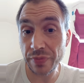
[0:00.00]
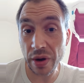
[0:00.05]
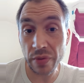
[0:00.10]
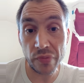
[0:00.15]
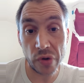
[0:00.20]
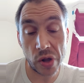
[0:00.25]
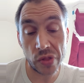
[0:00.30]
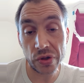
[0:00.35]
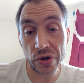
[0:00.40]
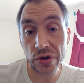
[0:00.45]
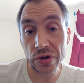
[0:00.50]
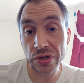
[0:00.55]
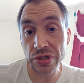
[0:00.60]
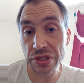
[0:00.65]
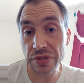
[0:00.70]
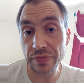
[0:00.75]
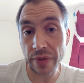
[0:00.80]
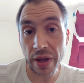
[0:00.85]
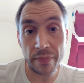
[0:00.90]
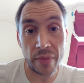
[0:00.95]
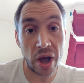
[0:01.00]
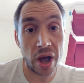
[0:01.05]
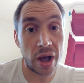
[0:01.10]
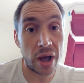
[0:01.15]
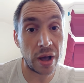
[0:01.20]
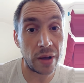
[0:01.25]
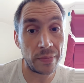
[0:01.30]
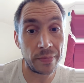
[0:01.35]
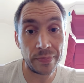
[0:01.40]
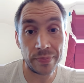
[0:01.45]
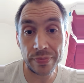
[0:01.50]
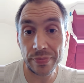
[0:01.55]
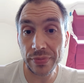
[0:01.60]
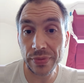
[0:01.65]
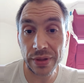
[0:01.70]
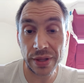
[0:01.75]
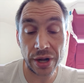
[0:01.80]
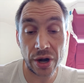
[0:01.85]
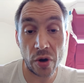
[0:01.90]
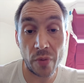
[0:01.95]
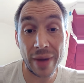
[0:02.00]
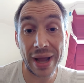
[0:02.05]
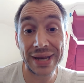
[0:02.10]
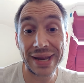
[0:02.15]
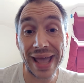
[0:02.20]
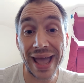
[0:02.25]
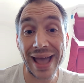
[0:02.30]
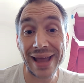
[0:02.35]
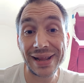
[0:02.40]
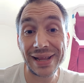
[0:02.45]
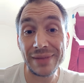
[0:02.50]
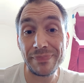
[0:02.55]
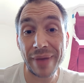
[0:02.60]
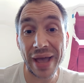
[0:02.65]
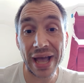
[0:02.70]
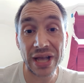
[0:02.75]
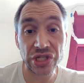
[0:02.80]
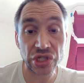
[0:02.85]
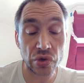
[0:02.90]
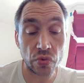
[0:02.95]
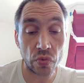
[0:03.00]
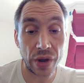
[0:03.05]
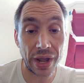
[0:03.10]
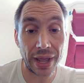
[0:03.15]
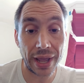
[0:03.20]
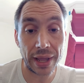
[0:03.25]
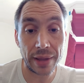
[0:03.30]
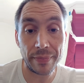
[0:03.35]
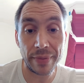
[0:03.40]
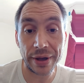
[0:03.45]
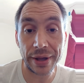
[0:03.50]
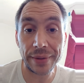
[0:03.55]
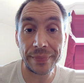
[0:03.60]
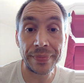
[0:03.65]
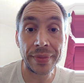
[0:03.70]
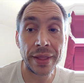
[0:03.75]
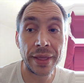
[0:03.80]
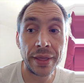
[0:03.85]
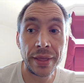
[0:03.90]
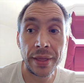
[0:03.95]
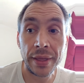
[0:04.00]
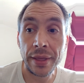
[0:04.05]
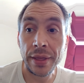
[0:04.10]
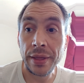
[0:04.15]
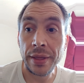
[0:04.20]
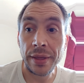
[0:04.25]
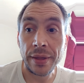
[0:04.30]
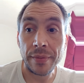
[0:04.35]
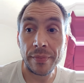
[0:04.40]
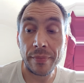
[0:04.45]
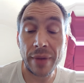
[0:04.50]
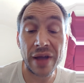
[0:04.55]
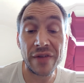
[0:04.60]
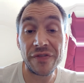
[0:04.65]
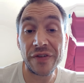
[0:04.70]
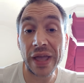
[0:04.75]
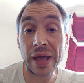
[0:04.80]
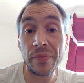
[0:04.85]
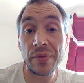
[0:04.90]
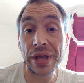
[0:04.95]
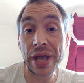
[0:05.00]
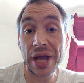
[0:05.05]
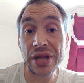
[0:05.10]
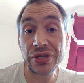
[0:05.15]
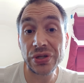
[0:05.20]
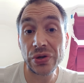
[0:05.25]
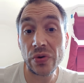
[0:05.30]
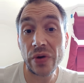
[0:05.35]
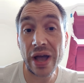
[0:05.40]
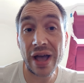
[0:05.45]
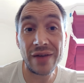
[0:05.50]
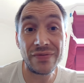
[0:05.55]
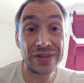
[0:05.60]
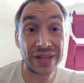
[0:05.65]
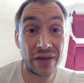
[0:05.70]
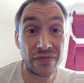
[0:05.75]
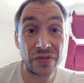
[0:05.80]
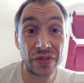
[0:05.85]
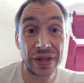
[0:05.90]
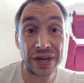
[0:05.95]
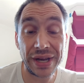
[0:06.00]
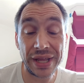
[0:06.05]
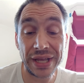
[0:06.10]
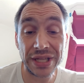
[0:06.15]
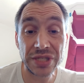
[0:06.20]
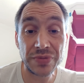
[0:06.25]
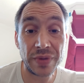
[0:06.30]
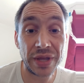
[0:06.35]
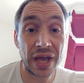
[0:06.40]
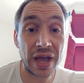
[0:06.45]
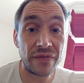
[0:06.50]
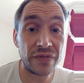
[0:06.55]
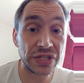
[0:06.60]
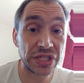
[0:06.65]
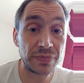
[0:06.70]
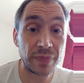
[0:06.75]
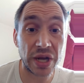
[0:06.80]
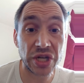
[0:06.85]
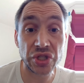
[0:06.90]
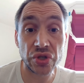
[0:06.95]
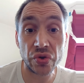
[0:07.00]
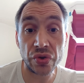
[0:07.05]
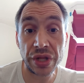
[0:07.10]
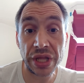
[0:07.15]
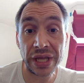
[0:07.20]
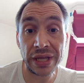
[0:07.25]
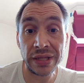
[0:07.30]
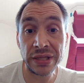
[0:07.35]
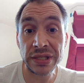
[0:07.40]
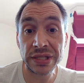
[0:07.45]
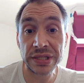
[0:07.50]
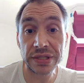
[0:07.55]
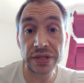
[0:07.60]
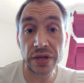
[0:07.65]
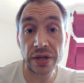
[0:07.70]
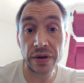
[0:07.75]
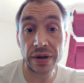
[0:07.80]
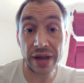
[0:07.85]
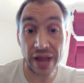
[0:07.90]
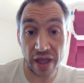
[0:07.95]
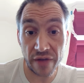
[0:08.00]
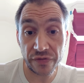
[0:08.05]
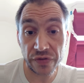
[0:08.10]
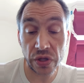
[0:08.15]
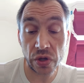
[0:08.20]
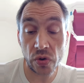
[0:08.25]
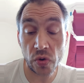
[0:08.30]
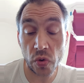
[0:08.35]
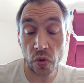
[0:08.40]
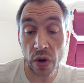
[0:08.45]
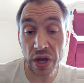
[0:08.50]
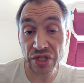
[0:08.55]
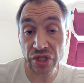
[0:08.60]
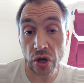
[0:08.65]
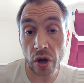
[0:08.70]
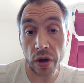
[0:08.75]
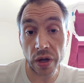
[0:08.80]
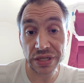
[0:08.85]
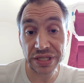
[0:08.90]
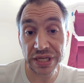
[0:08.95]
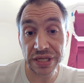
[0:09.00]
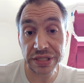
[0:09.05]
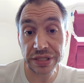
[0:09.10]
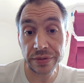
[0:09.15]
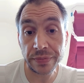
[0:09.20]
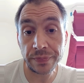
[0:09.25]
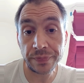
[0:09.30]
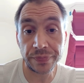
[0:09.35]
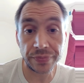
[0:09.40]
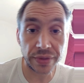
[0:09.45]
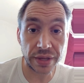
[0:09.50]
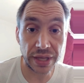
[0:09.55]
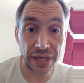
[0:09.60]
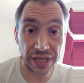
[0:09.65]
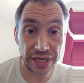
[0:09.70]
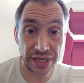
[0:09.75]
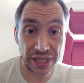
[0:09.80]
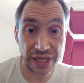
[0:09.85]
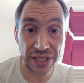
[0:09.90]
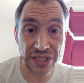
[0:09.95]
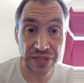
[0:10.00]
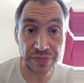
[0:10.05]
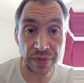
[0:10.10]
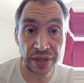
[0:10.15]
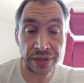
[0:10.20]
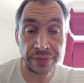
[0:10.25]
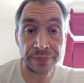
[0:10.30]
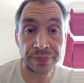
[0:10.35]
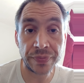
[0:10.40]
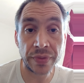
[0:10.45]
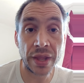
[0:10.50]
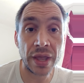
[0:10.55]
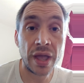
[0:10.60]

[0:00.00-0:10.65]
my brothers, my mom, you know, my dad, he passed away, but my family I do have definitely needs me. I have a special needs nephew who has autism. He needs me.